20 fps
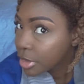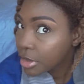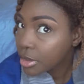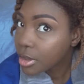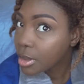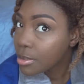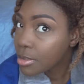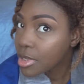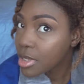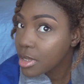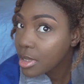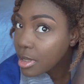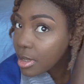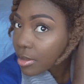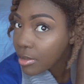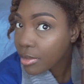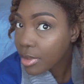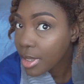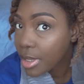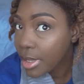So I'm just
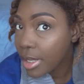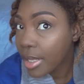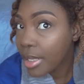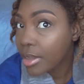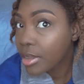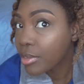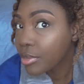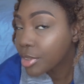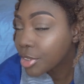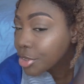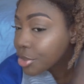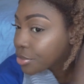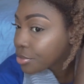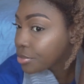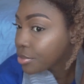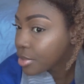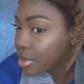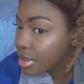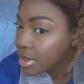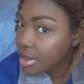gonna run that through
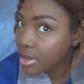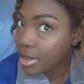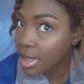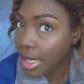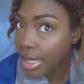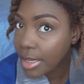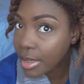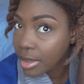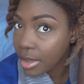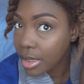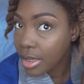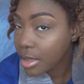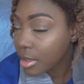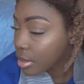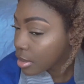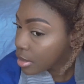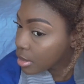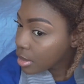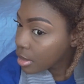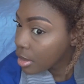just lightly
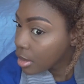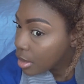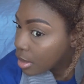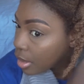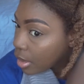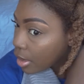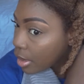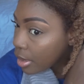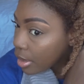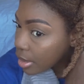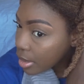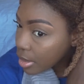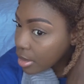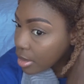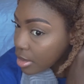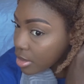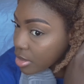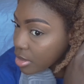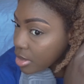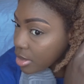and
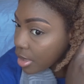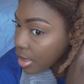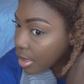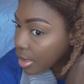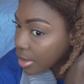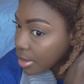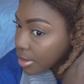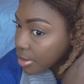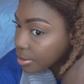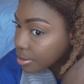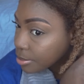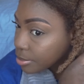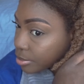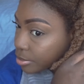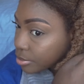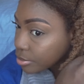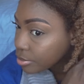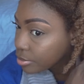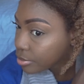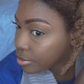then just kind of
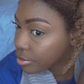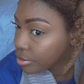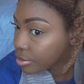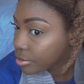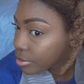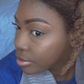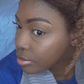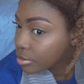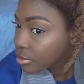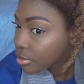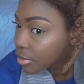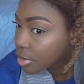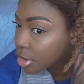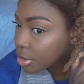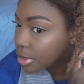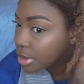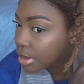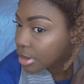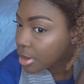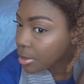
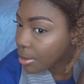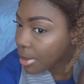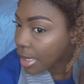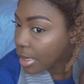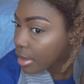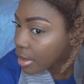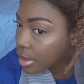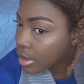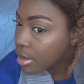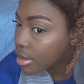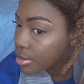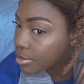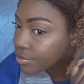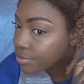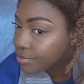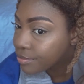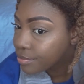twist it back up.